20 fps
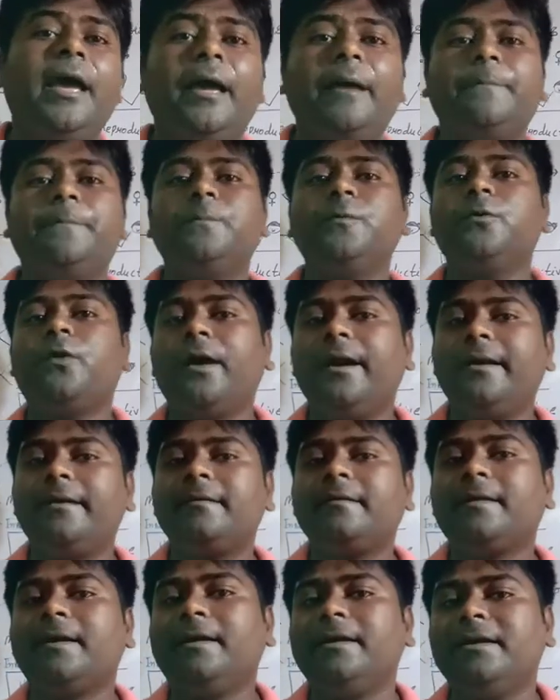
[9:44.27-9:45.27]

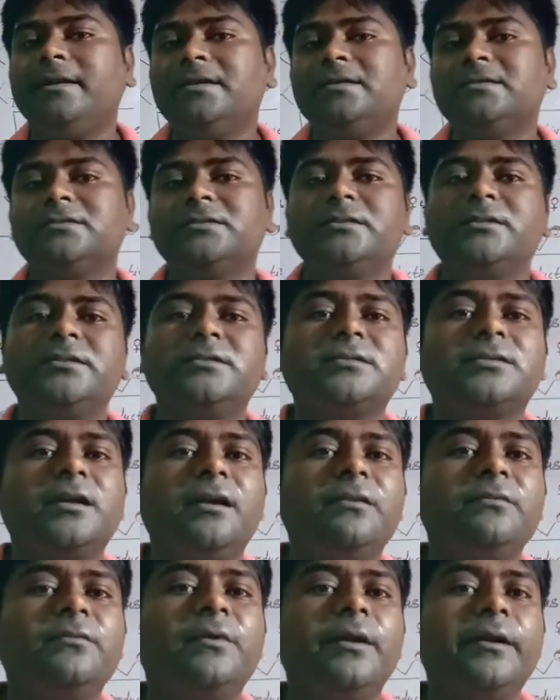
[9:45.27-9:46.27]
haploid condition is
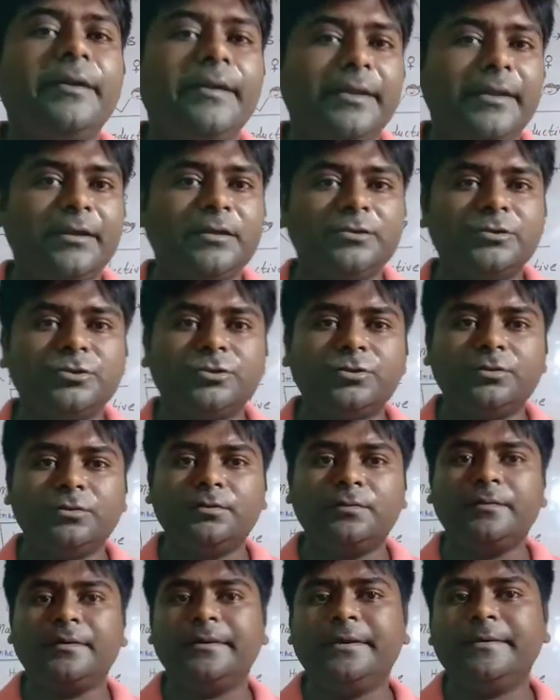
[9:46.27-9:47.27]
converting
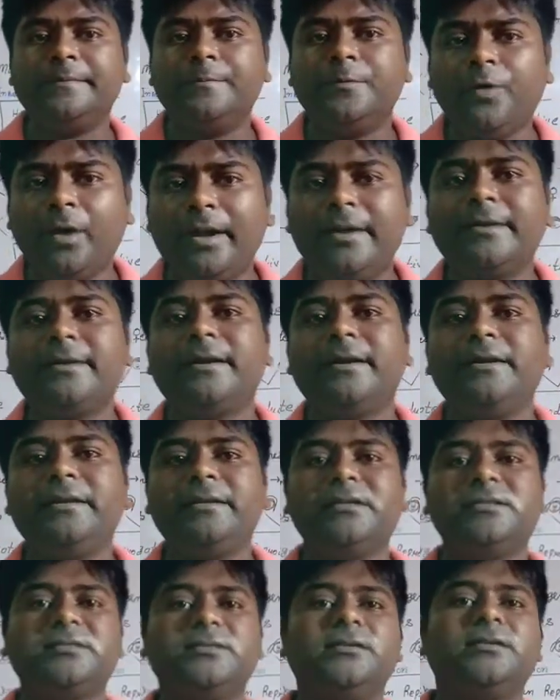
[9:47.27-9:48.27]
into diploid
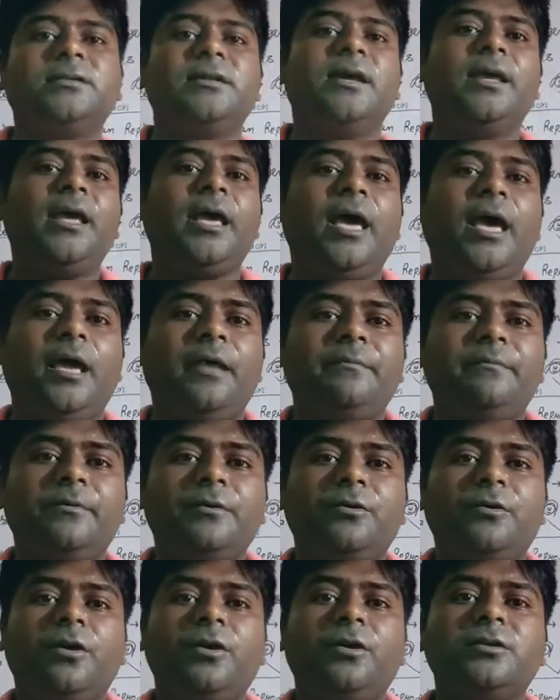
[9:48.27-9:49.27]
condition, and
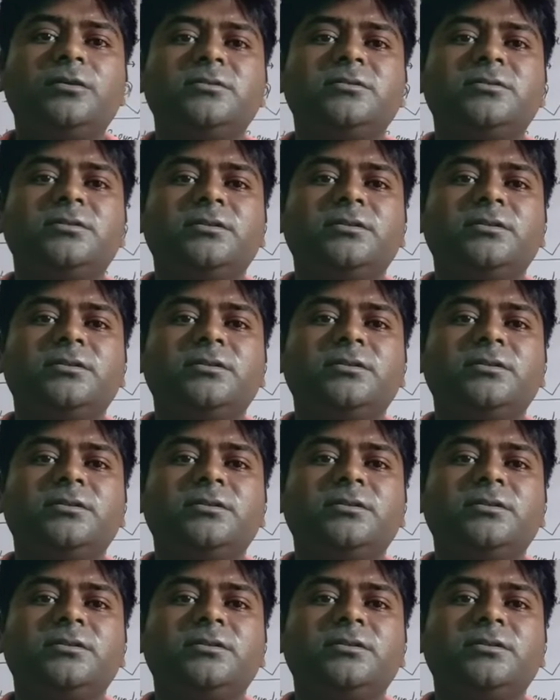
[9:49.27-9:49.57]
because